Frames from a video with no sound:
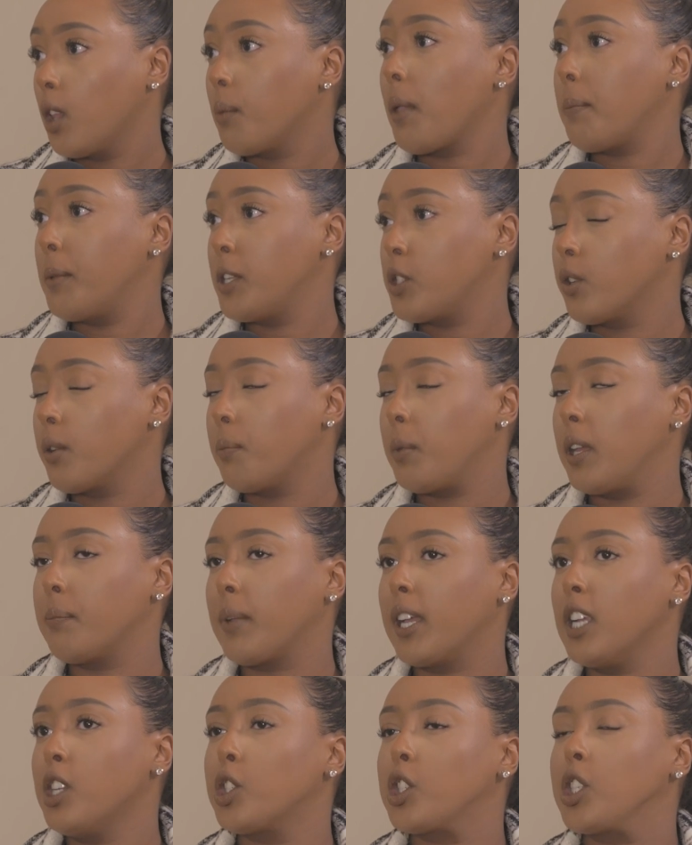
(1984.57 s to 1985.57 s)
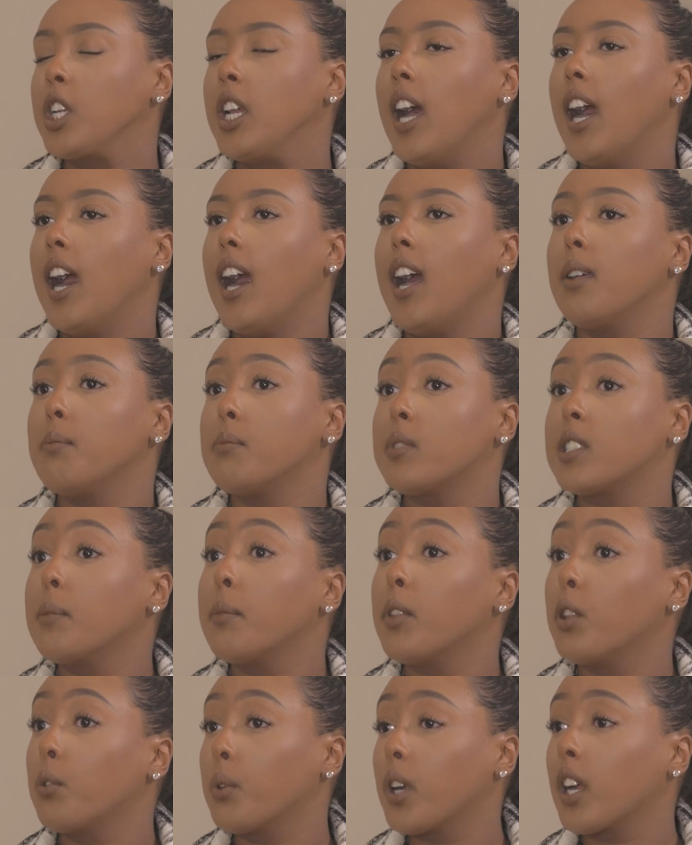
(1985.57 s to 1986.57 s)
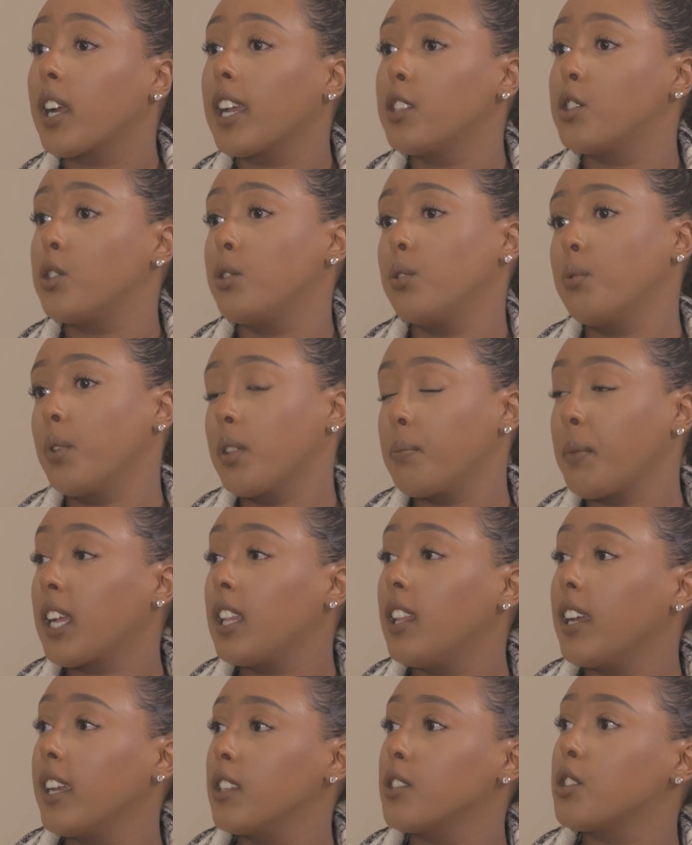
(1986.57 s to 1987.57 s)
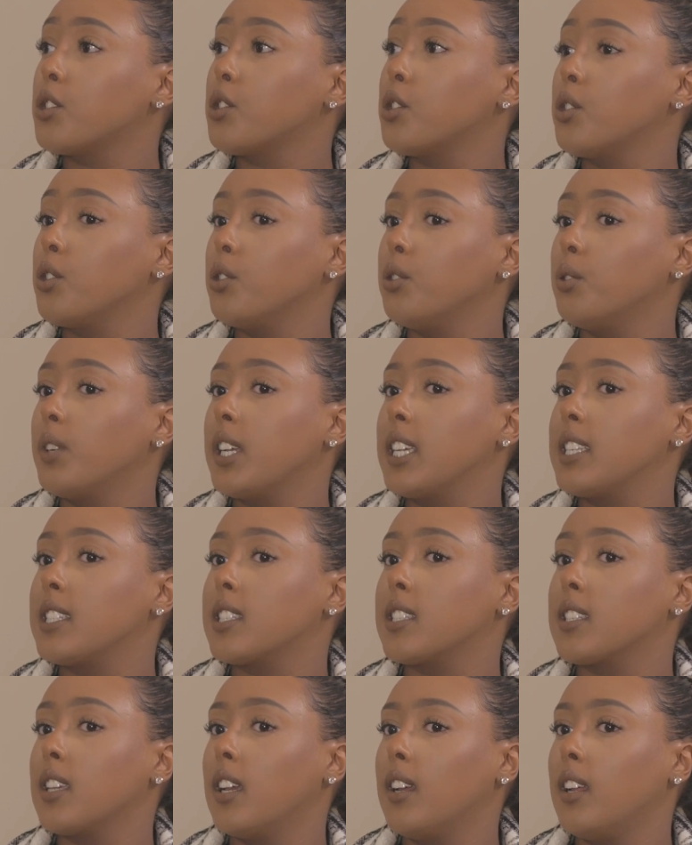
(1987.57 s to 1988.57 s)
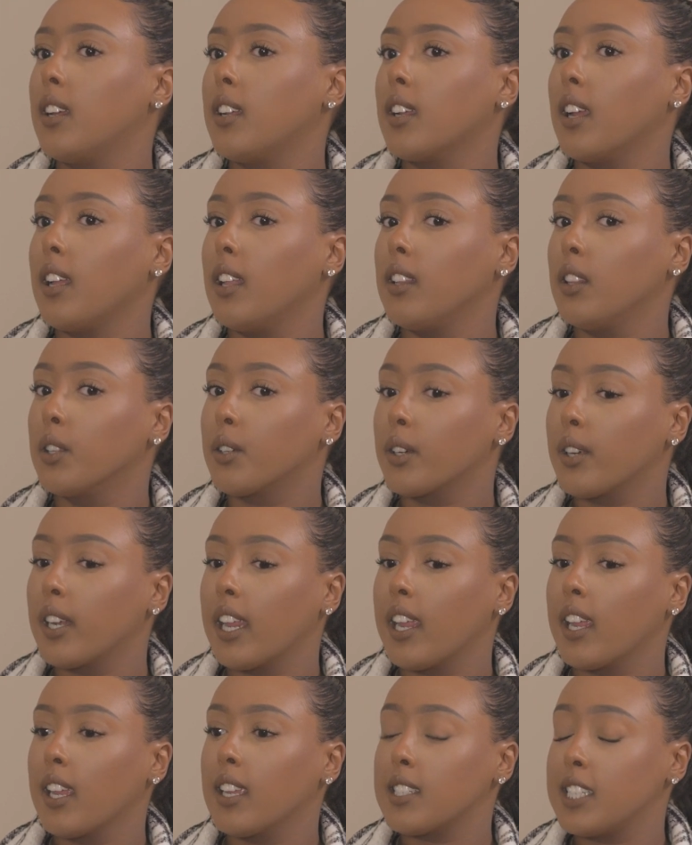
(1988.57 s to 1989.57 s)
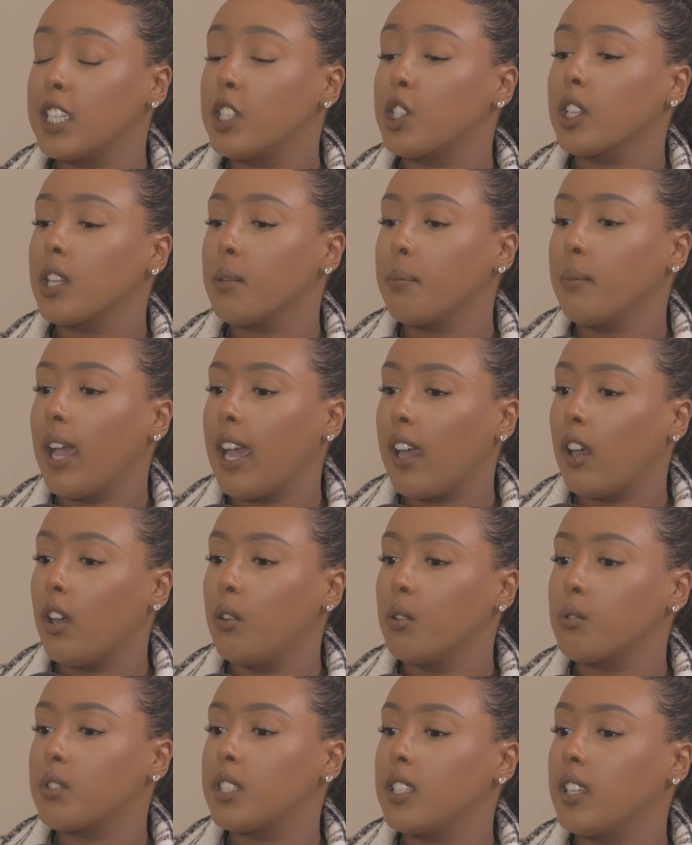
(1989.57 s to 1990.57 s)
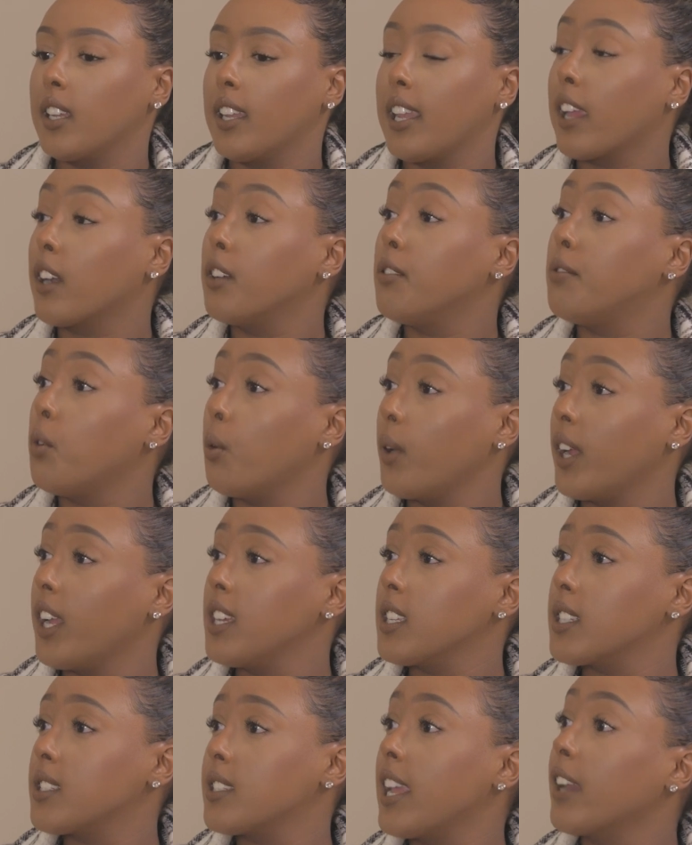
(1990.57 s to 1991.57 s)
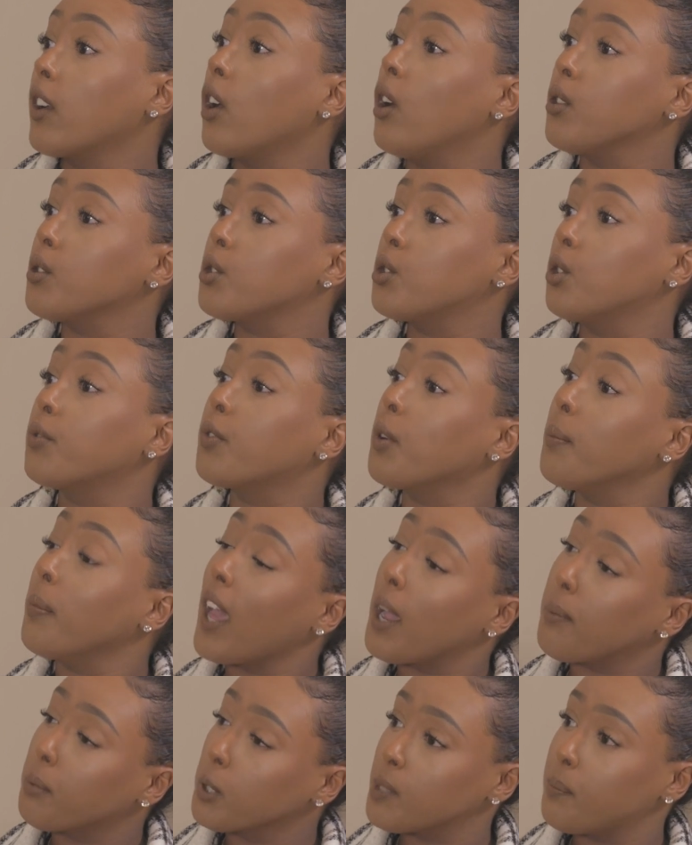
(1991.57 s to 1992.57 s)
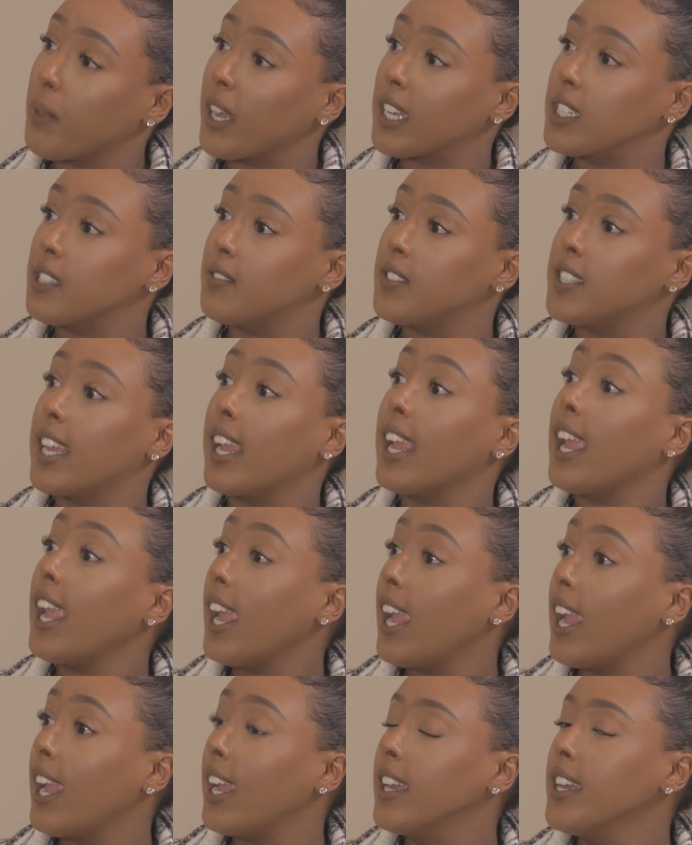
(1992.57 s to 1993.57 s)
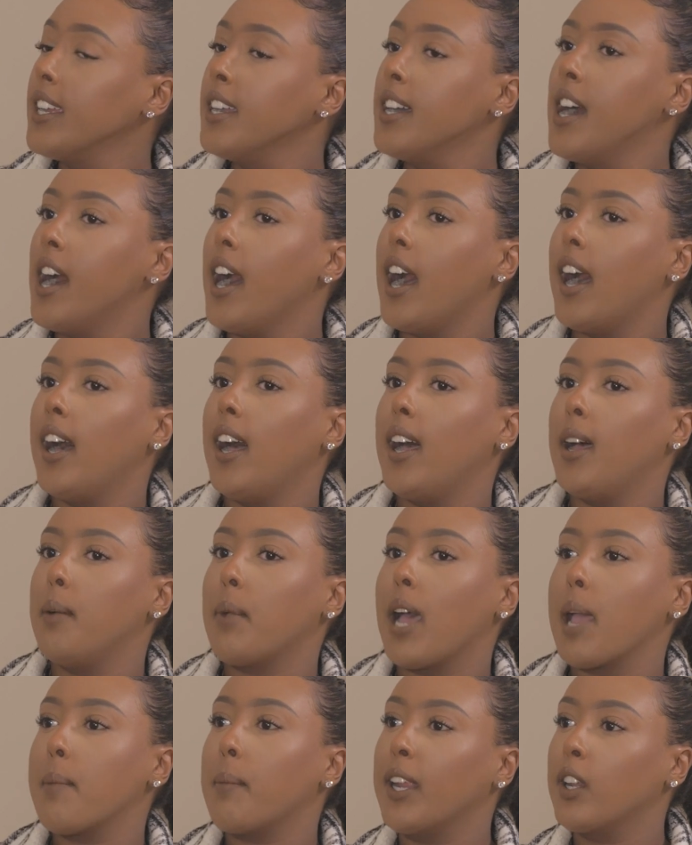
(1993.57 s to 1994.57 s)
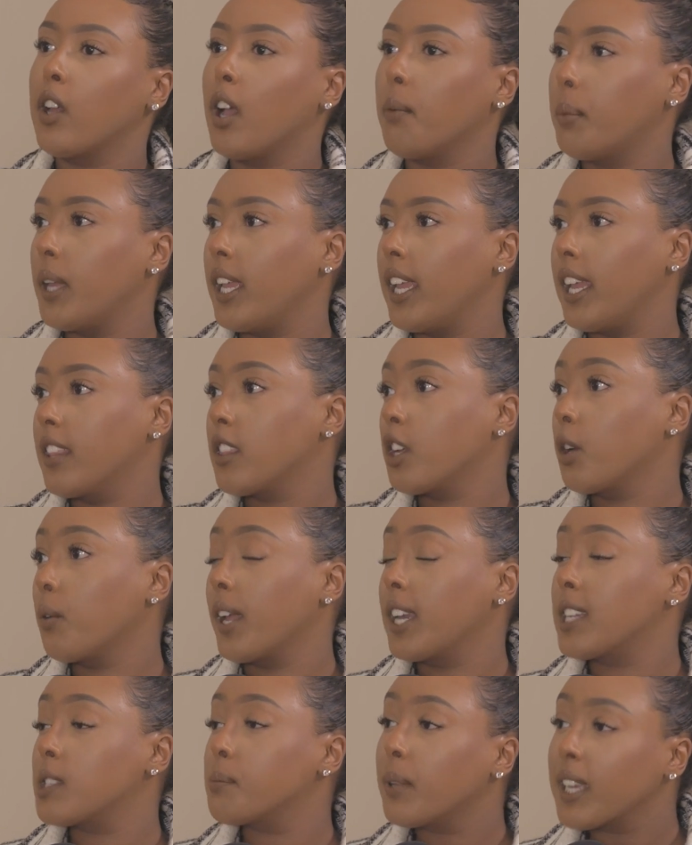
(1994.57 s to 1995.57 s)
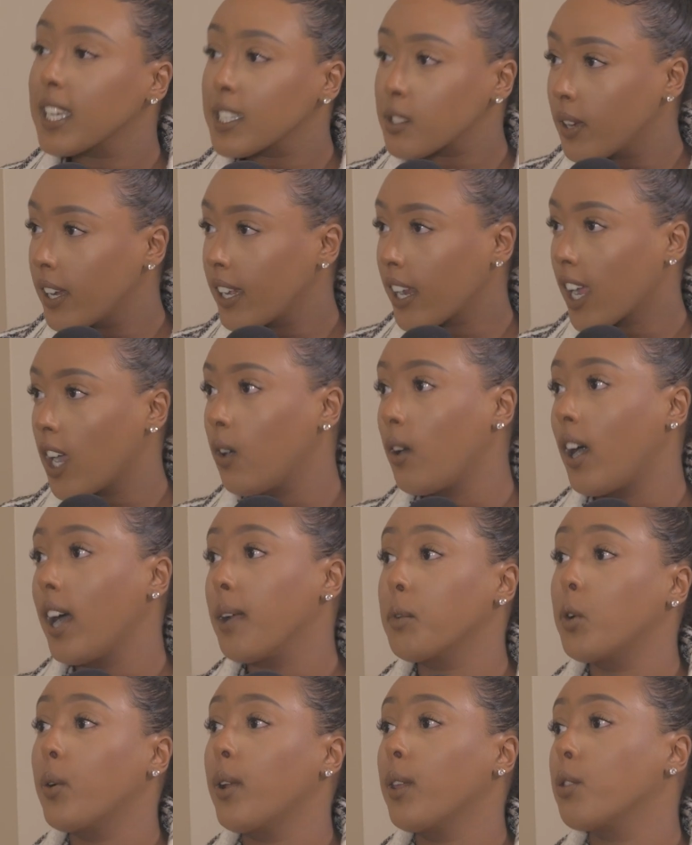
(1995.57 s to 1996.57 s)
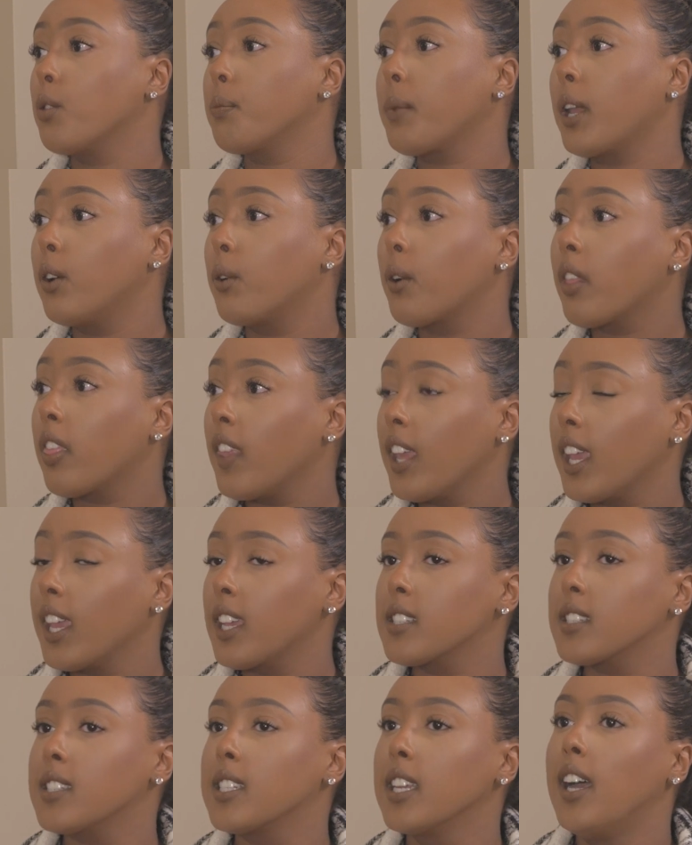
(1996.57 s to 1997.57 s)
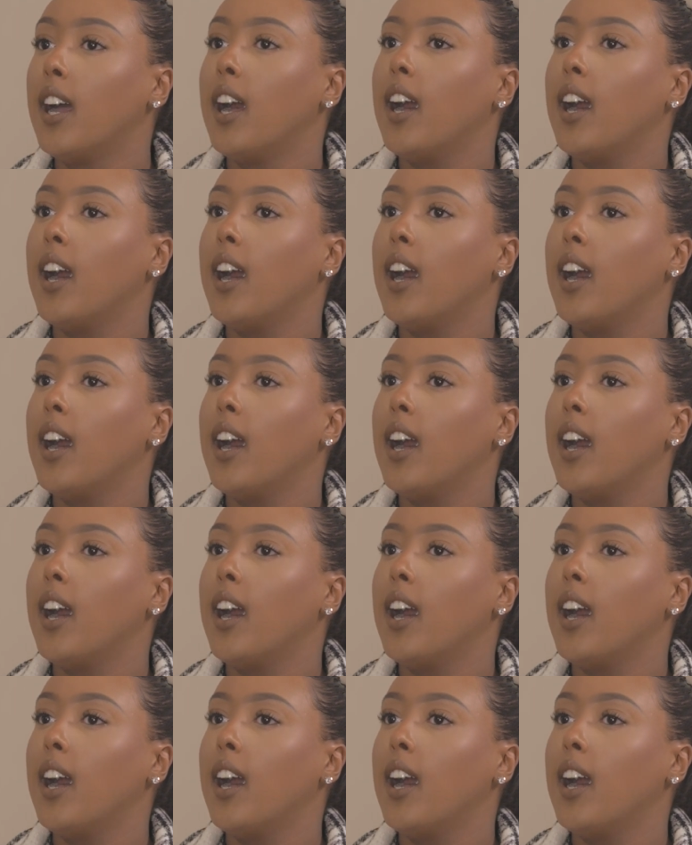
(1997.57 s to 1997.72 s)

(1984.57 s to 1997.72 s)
You might be doing a bit much. Some of the work I do with my clients too is teaching them how to get a voice, and also from that perspective say, hey, I might not be in the greatest place right now. I'm going through my own things.